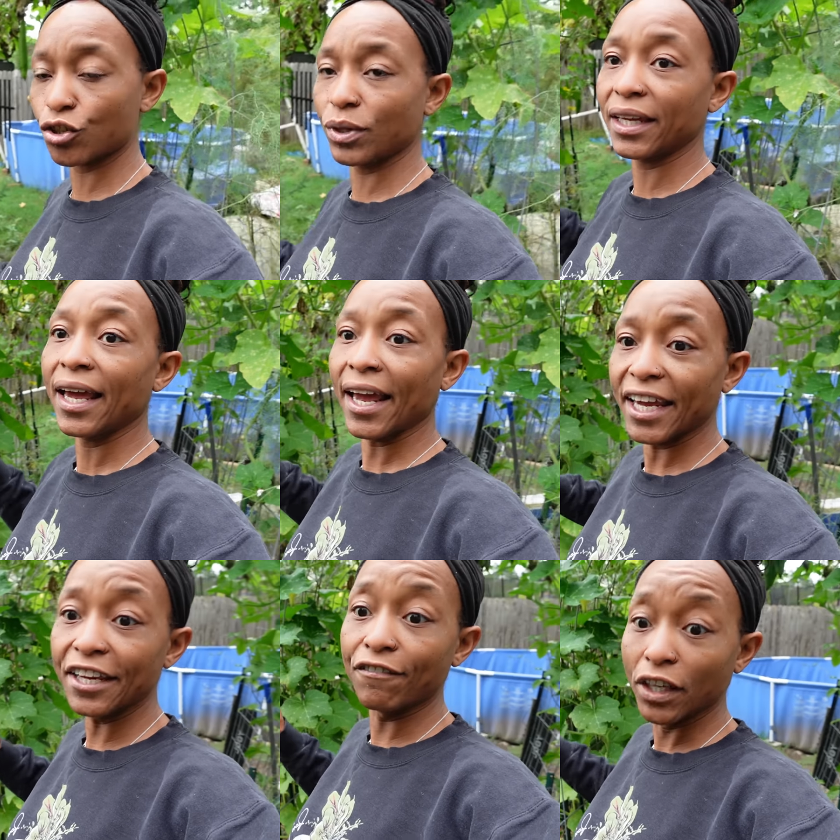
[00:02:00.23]
to it
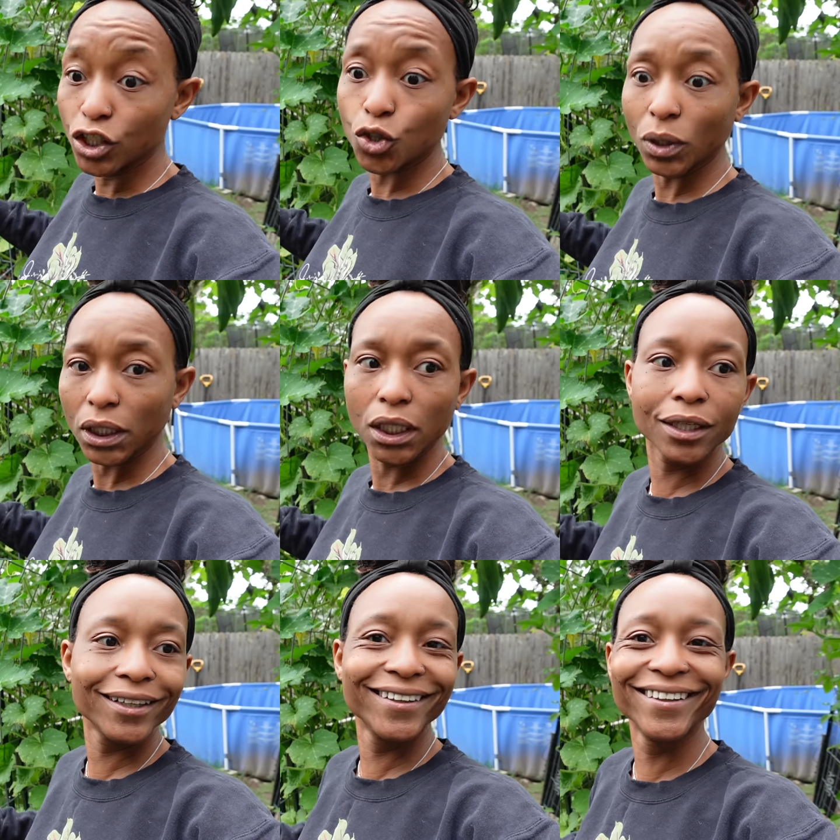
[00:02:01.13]
eventually.
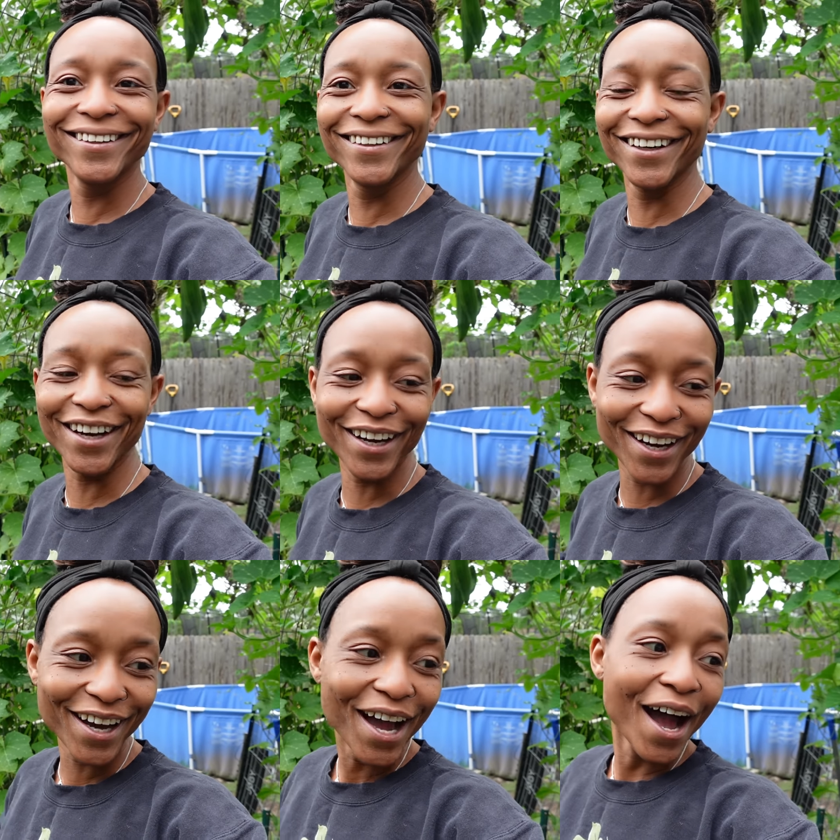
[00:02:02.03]

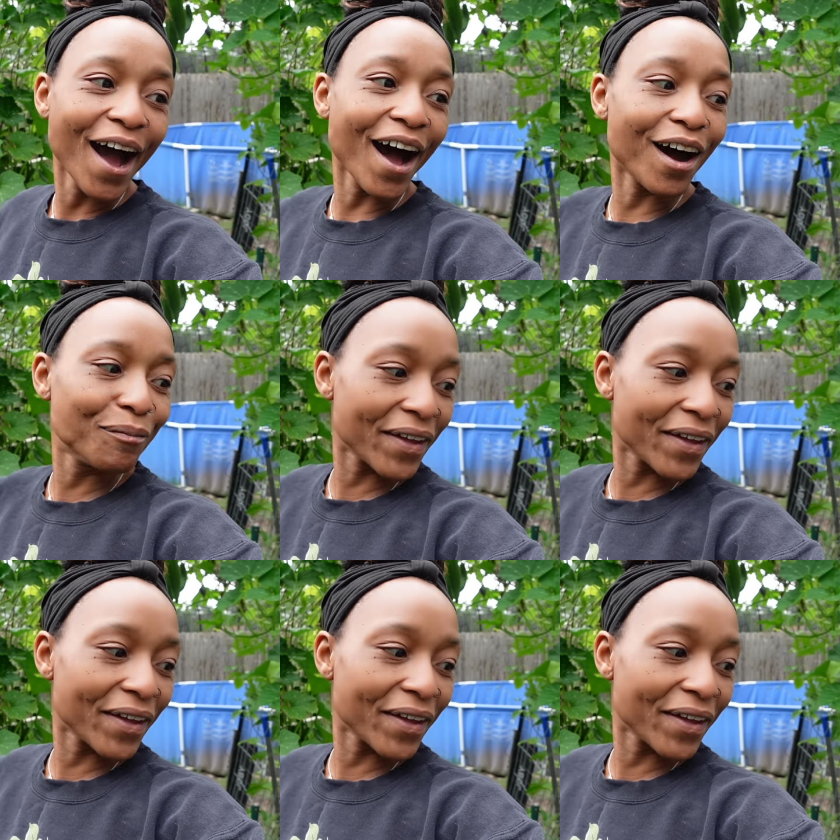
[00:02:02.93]
um,